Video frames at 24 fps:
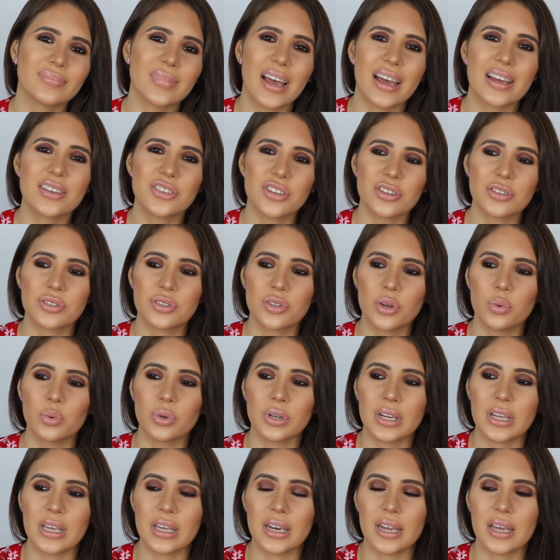I just
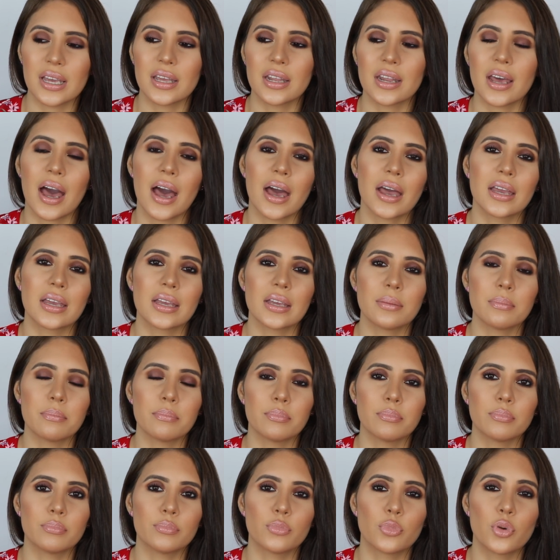don't need it. I
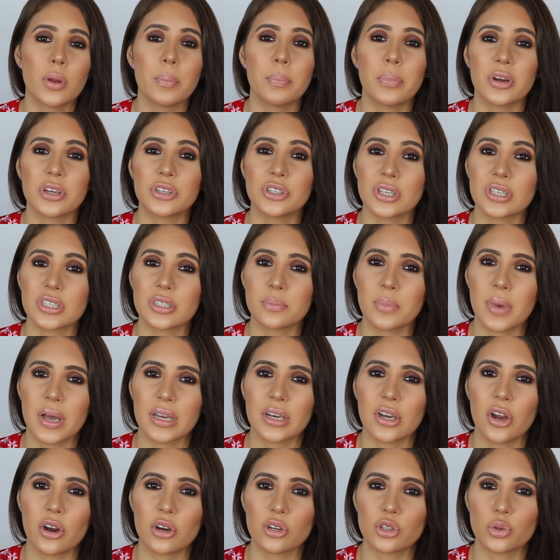repurchased my
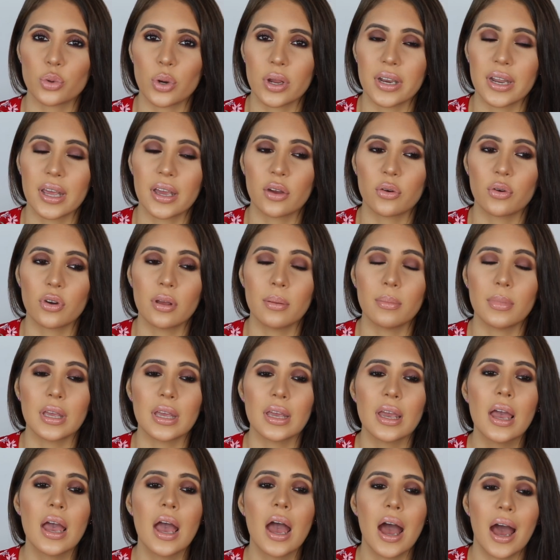NARS Radiant
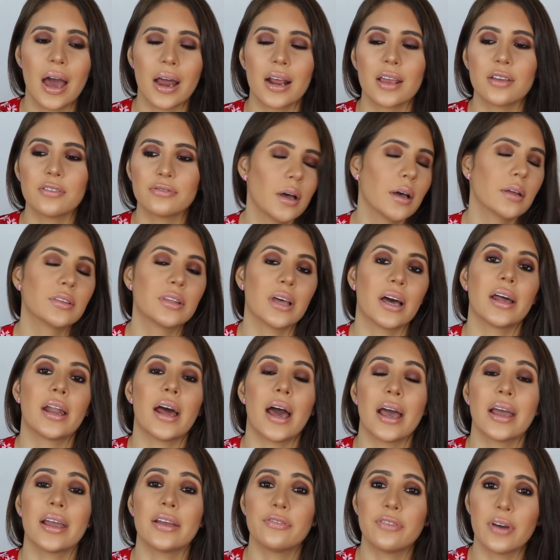Creamy, and I
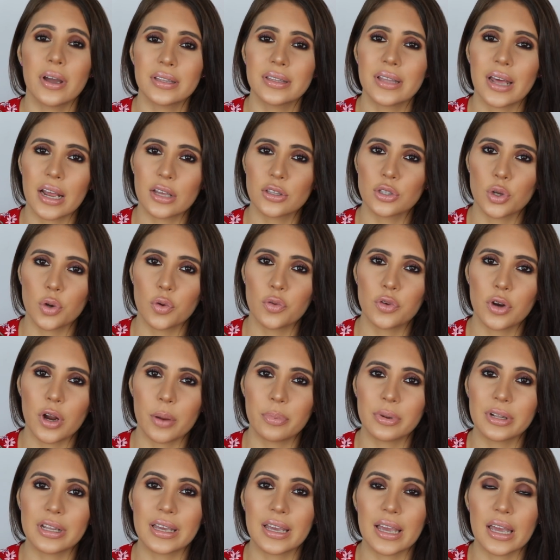find that a doe foot
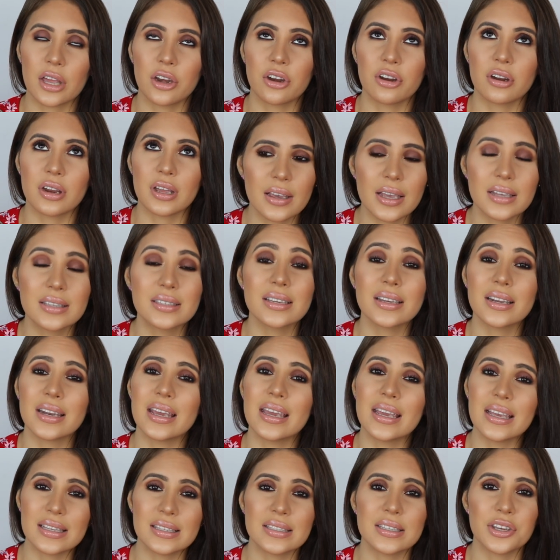applicator, it's
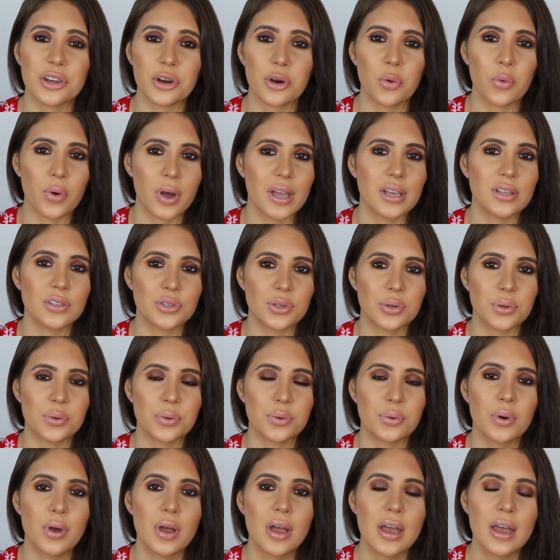an easier way
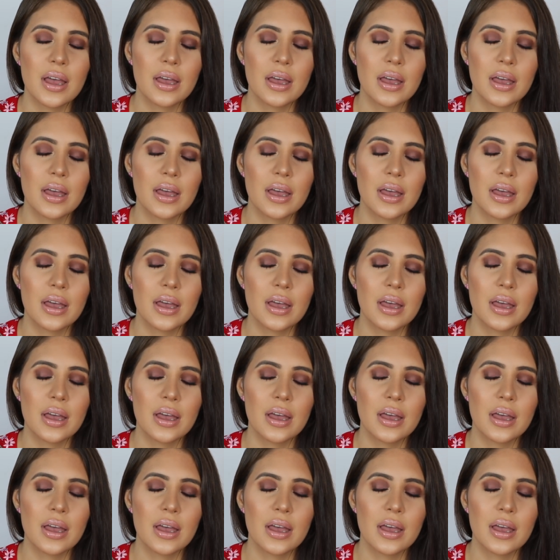to